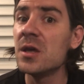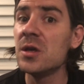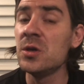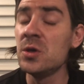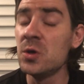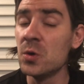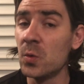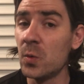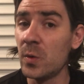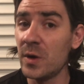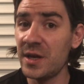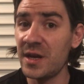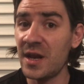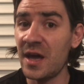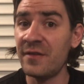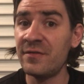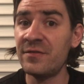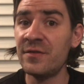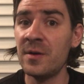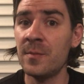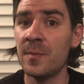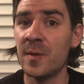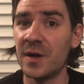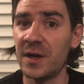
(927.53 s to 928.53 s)
you win
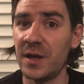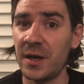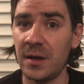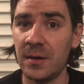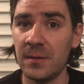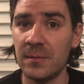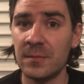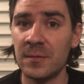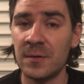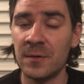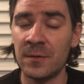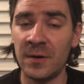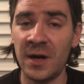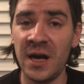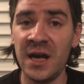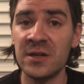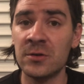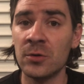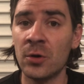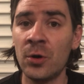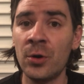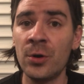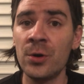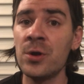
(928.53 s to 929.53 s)
everybody
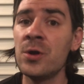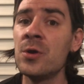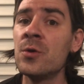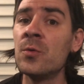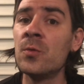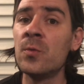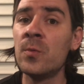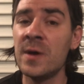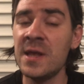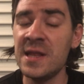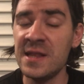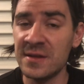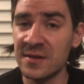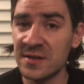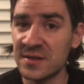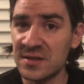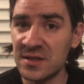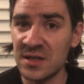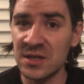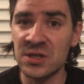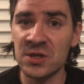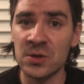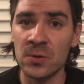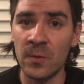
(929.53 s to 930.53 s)
right or you win the
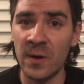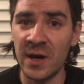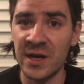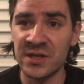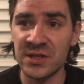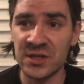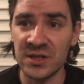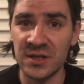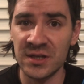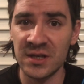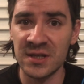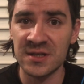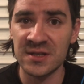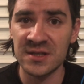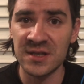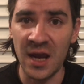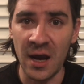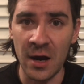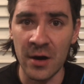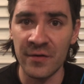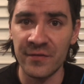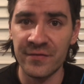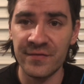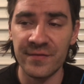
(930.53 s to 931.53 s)
situation
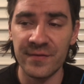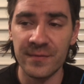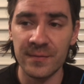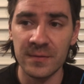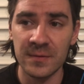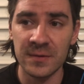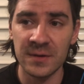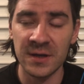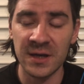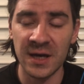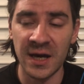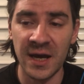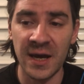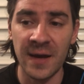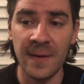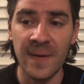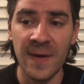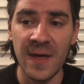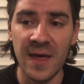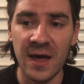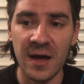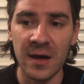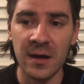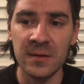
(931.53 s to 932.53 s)
itself okay
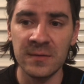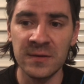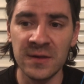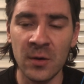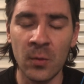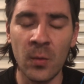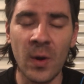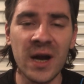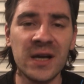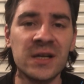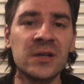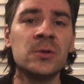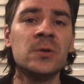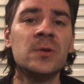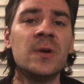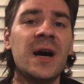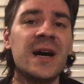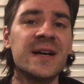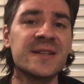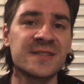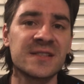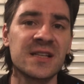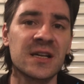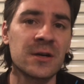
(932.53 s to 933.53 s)
the one who
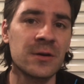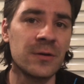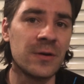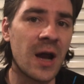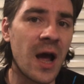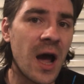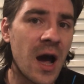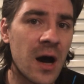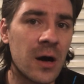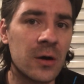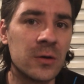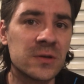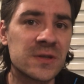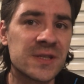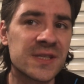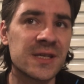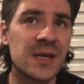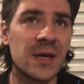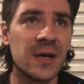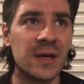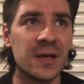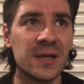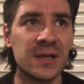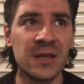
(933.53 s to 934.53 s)
has the crowd
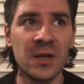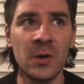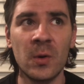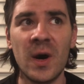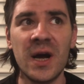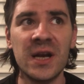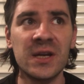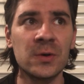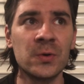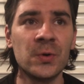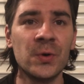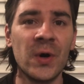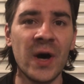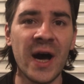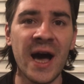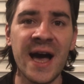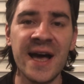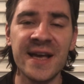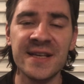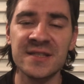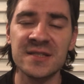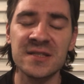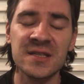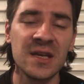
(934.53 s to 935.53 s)
the one who
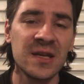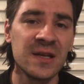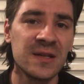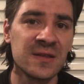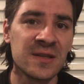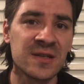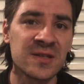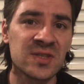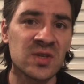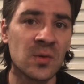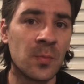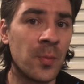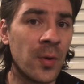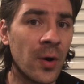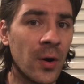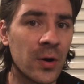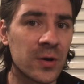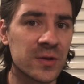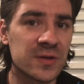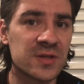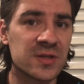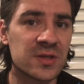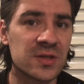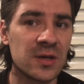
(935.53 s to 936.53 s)
has the
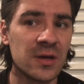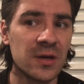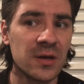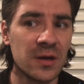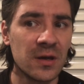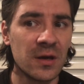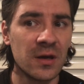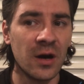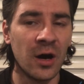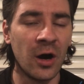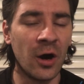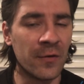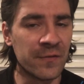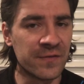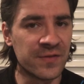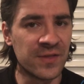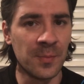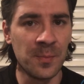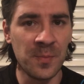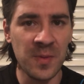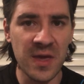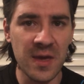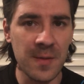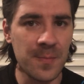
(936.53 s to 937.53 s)
support of
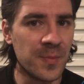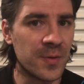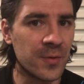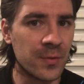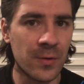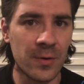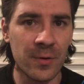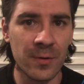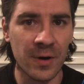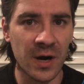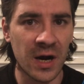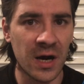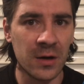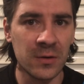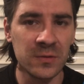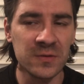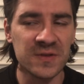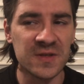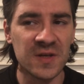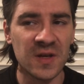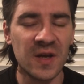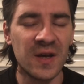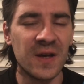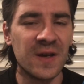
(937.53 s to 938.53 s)
the people
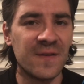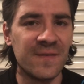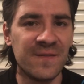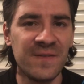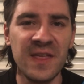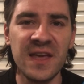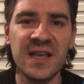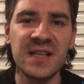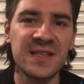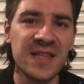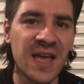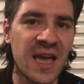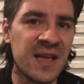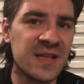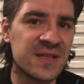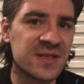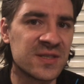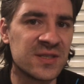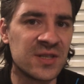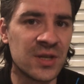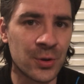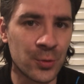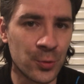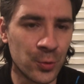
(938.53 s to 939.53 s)
around
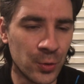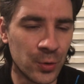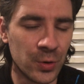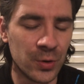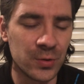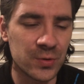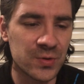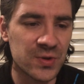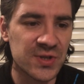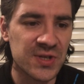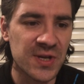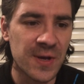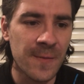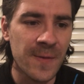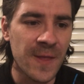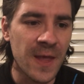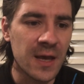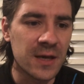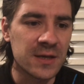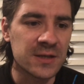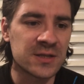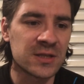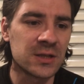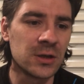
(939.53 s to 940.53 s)
dictates the rules.
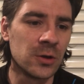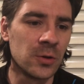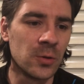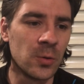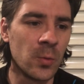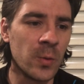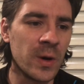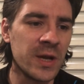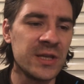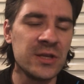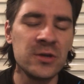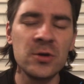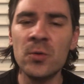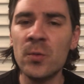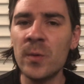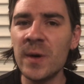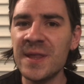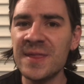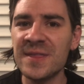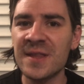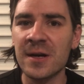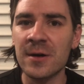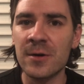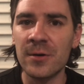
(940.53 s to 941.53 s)
So when you
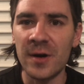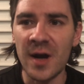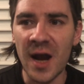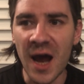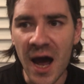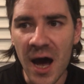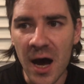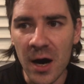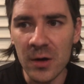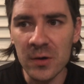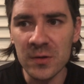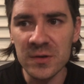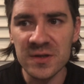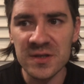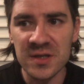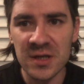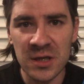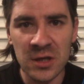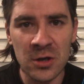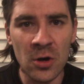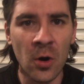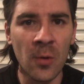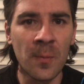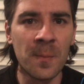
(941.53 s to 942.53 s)
win the crowd,
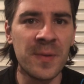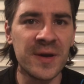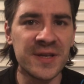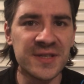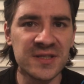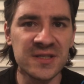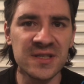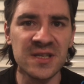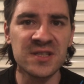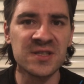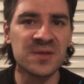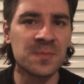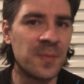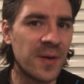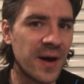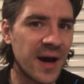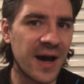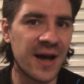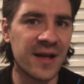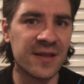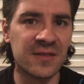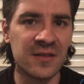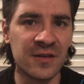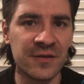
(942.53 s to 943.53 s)
your business
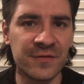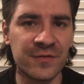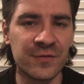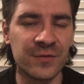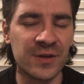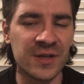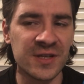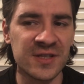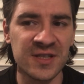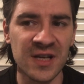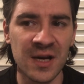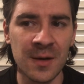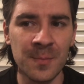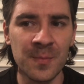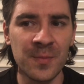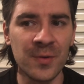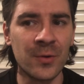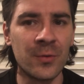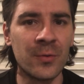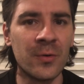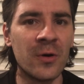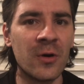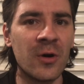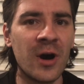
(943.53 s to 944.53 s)
partner, for
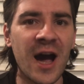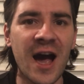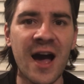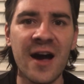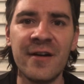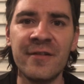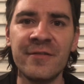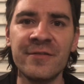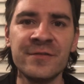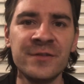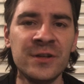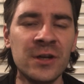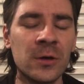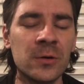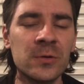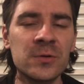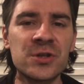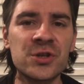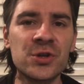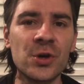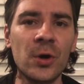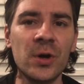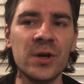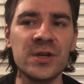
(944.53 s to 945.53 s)
example, will have no
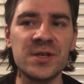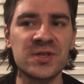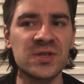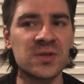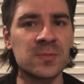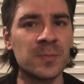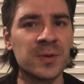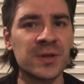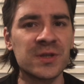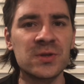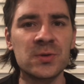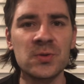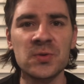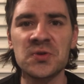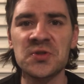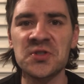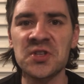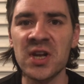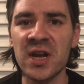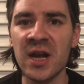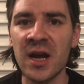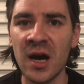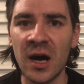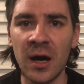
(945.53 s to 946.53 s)
choice but to
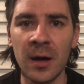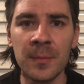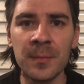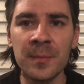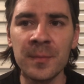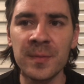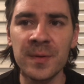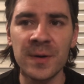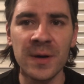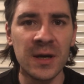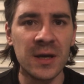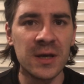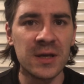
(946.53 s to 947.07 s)
succumb